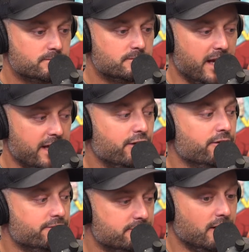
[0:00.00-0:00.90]
Thank
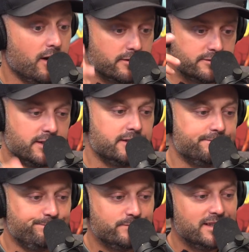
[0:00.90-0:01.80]
you. All right, see you.
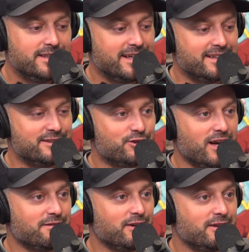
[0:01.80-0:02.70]
And then
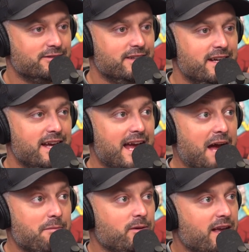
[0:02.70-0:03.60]
drive off.
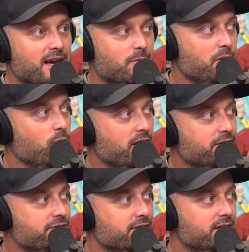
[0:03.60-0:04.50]
What
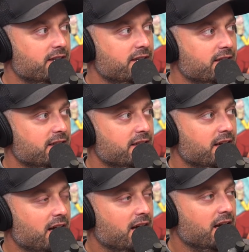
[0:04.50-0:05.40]
if,
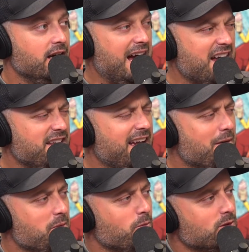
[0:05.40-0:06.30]
I think I
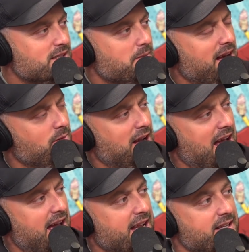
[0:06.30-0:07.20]
remember one time when
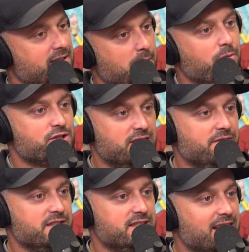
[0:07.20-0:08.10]
I had it, the person
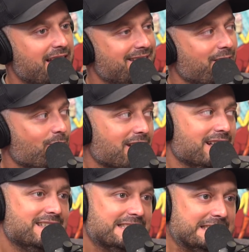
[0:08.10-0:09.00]
even said, they were
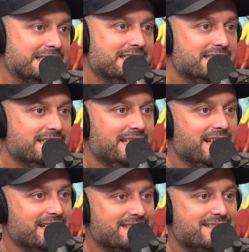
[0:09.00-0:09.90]
like,
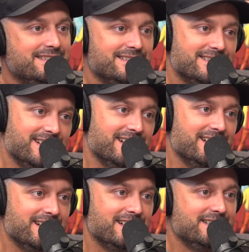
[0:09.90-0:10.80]
it's,
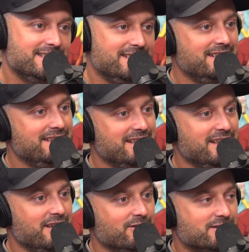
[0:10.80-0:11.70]

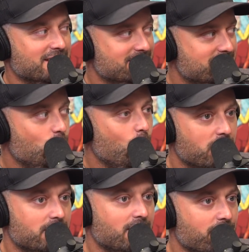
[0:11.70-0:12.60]
it's like
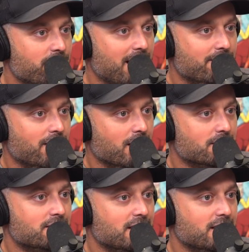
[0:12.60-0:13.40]
$25.